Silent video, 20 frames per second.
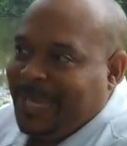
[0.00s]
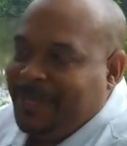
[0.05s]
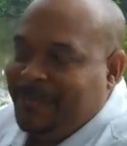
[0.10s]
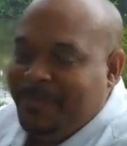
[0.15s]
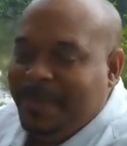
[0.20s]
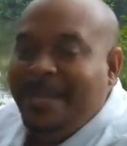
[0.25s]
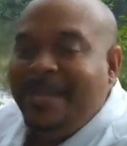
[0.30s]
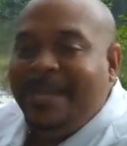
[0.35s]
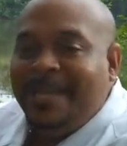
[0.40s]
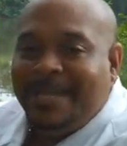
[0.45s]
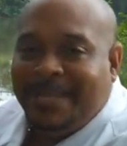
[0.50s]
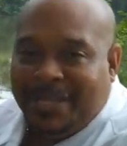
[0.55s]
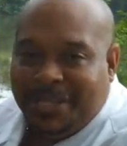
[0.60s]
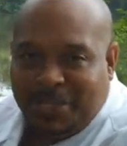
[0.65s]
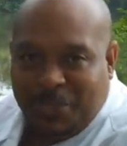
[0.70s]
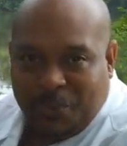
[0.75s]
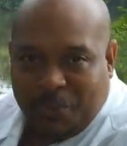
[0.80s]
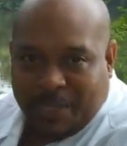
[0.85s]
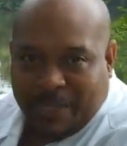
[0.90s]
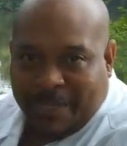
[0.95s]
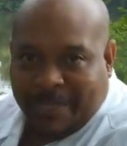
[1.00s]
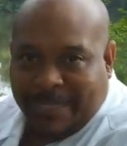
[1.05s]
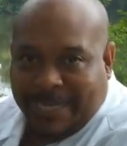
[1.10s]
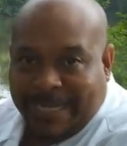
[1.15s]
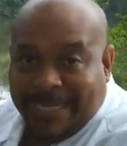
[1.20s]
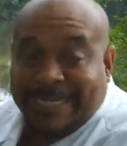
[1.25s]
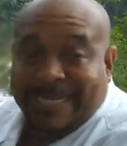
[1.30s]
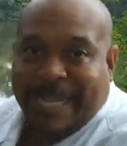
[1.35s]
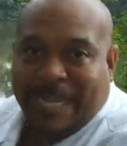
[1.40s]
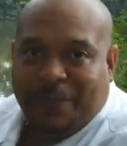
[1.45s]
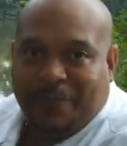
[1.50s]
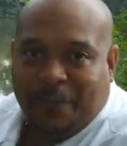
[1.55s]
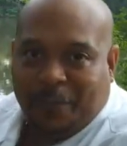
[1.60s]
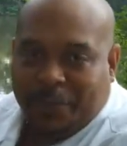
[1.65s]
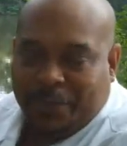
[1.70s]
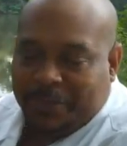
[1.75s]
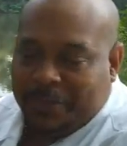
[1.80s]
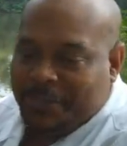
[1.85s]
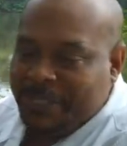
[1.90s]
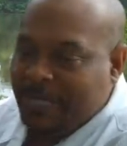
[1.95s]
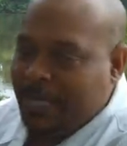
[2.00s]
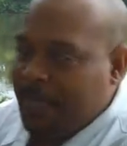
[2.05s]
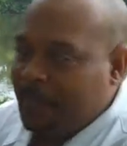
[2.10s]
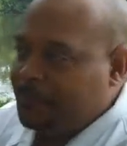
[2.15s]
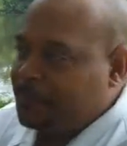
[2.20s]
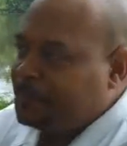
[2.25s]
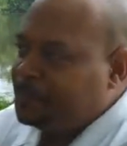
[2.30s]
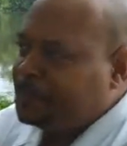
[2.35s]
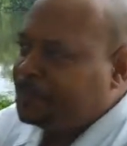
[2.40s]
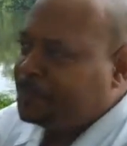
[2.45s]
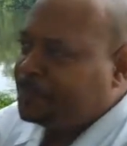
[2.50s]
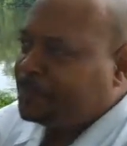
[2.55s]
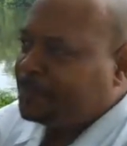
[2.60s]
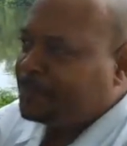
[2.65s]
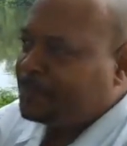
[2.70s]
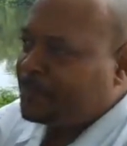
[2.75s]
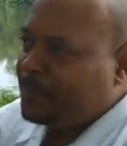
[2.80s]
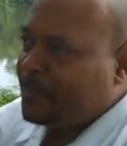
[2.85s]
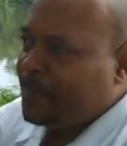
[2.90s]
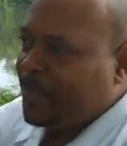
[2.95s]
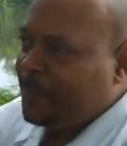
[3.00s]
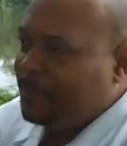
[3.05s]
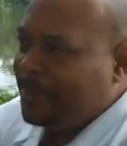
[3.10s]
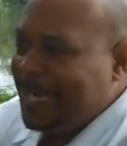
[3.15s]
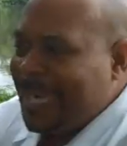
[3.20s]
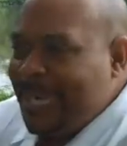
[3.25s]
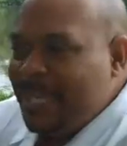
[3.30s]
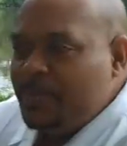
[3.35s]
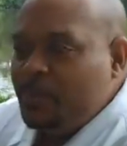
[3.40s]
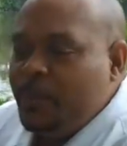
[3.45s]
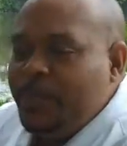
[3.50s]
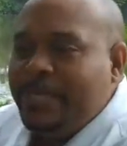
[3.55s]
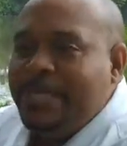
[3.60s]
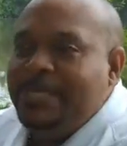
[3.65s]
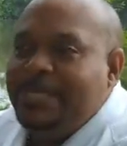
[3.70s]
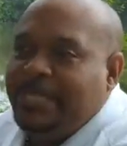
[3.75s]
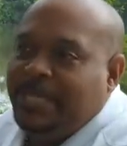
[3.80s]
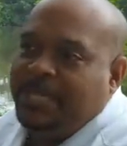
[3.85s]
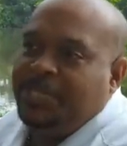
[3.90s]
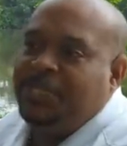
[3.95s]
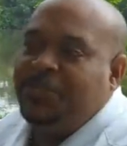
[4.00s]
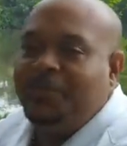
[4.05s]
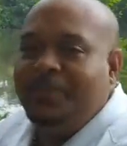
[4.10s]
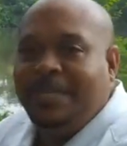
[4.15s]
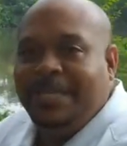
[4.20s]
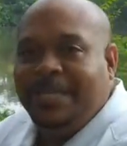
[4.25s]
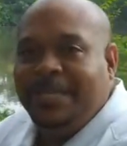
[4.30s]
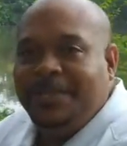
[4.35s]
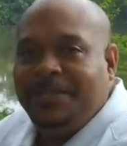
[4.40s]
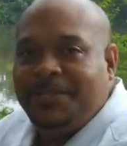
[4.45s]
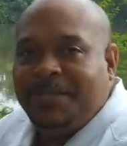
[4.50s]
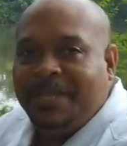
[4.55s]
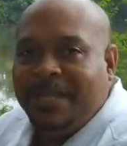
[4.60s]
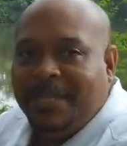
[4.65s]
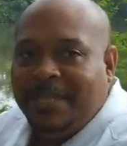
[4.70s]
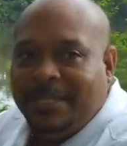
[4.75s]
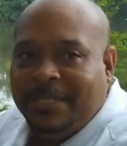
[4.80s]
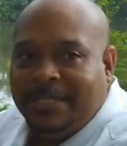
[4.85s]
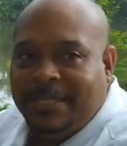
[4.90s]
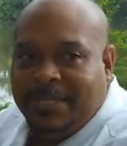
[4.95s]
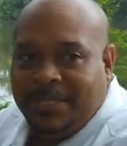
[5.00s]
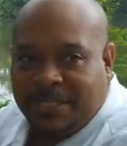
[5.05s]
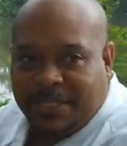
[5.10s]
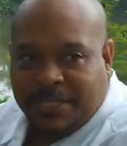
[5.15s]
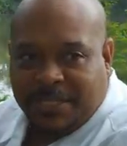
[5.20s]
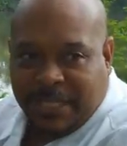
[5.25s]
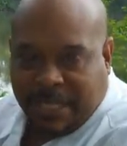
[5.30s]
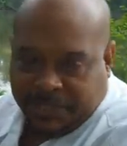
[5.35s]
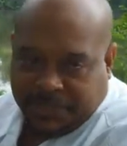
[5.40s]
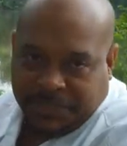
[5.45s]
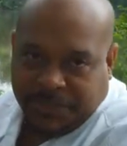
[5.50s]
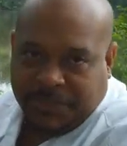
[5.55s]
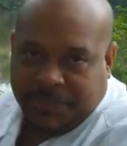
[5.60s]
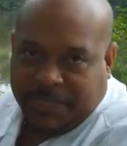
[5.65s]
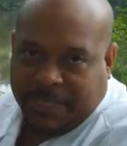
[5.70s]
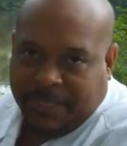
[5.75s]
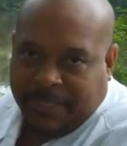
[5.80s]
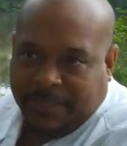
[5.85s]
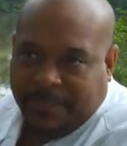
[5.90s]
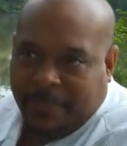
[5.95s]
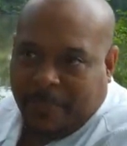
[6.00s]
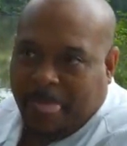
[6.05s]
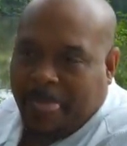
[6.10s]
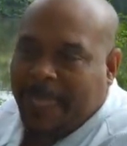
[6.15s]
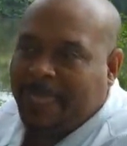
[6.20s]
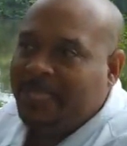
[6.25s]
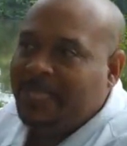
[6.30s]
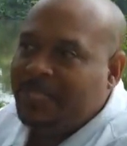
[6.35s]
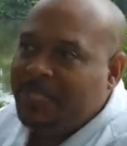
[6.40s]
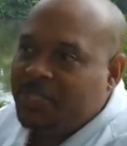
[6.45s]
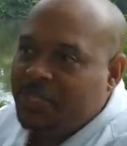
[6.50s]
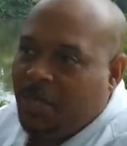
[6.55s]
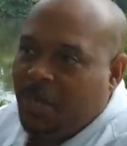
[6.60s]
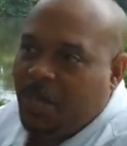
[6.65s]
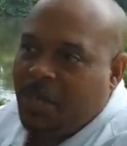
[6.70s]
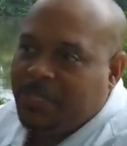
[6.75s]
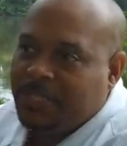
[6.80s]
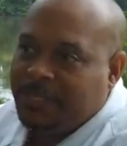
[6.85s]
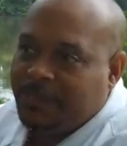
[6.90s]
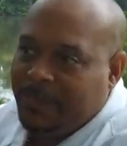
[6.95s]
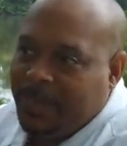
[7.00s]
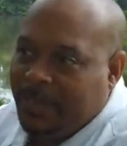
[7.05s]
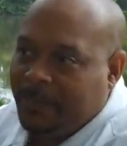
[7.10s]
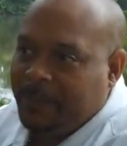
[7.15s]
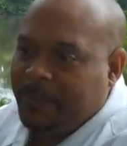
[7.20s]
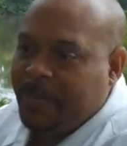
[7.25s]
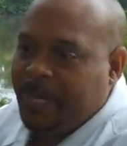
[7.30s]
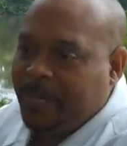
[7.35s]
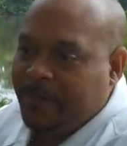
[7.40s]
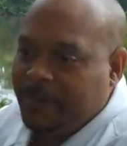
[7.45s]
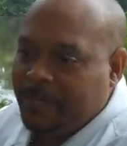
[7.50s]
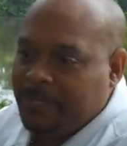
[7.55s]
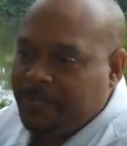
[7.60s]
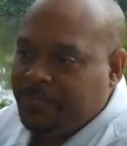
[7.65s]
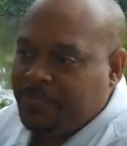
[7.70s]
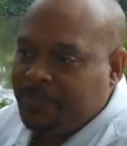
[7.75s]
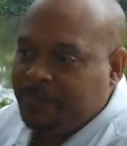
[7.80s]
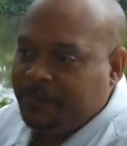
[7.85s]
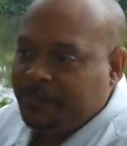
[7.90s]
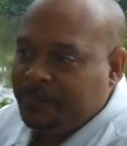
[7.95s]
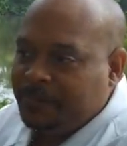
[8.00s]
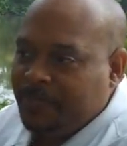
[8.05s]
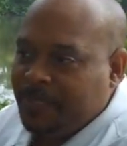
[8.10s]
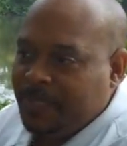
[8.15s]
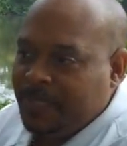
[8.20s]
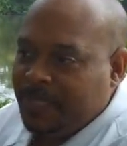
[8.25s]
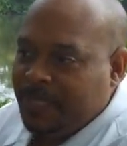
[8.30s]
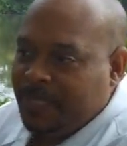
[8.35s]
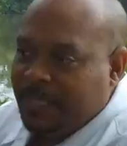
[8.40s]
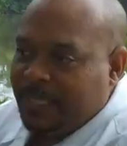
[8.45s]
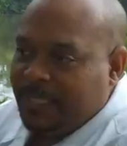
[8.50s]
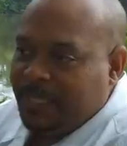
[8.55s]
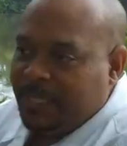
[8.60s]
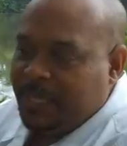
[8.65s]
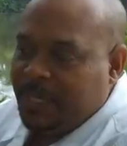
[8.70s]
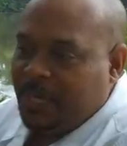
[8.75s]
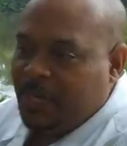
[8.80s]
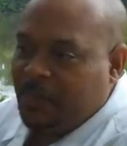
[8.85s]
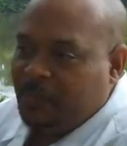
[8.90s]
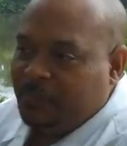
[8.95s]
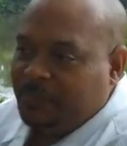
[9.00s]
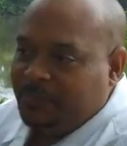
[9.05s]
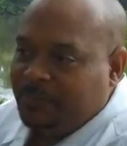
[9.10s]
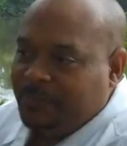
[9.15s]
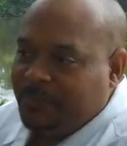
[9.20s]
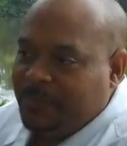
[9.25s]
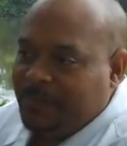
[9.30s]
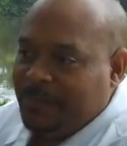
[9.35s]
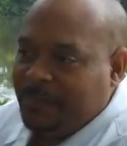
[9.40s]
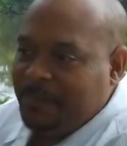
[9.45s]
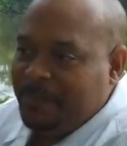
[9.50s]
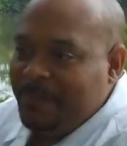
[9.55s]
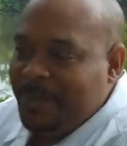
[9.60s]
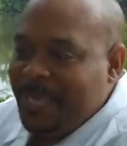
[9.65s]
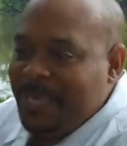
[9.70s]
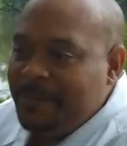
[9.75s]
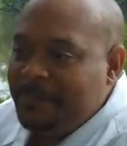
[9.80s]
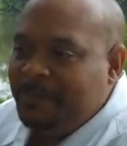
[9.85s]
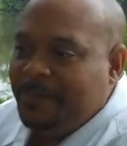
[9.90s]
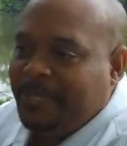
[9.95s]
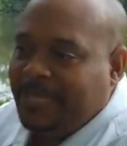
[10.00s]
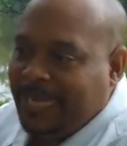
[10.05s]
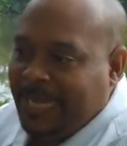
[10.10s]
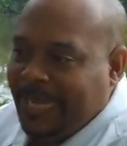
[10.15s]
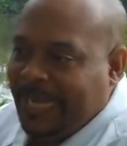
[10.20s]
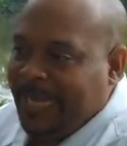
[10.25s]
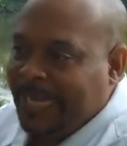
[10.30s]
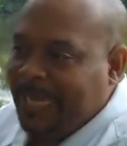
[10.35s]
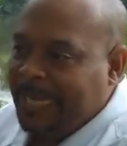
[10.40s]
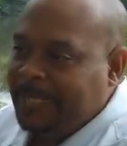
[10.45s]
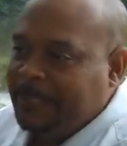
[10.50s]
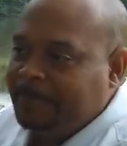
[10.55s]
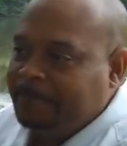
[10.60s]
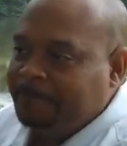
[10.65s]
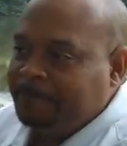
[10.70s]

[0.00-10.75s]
media that you can intake for yourself. But as we continue these discussions and these talks about marriage, you know, men play